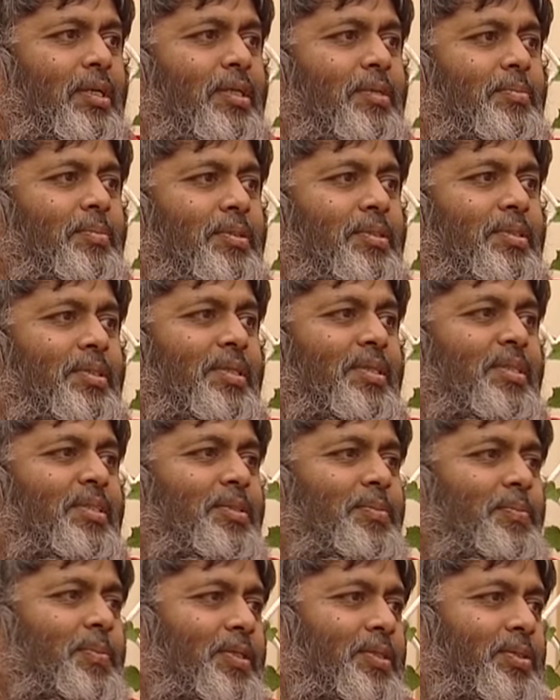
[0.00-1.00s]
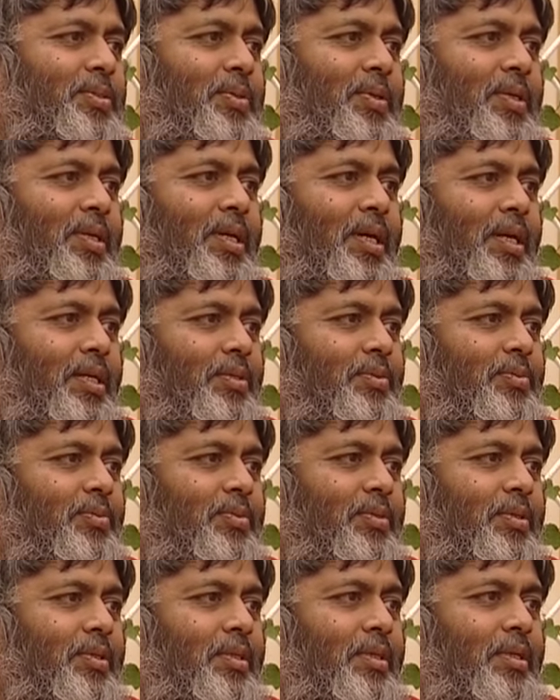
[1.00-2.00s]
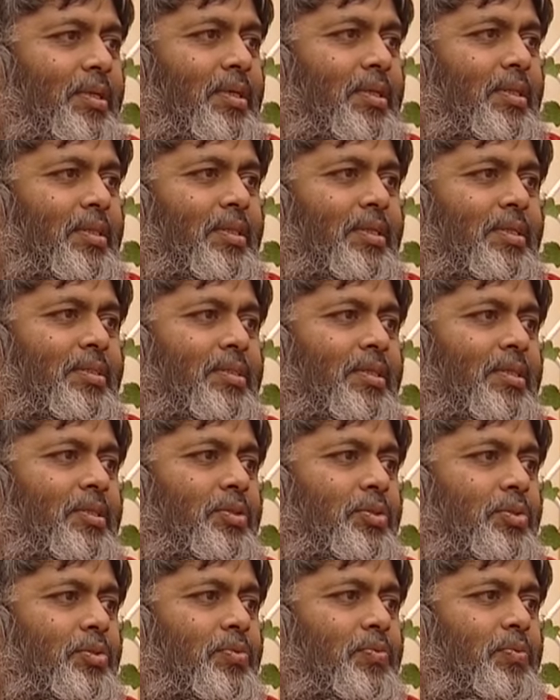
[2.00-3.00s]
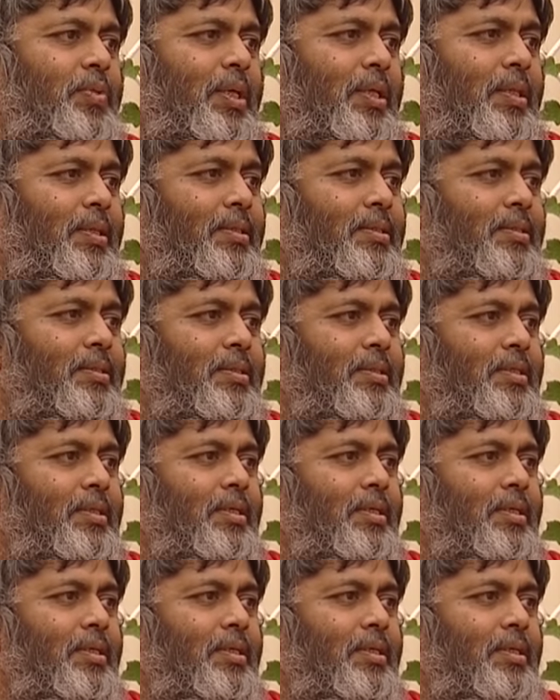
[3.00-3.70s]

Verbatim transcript: 100% spiritual life. These are the two wheels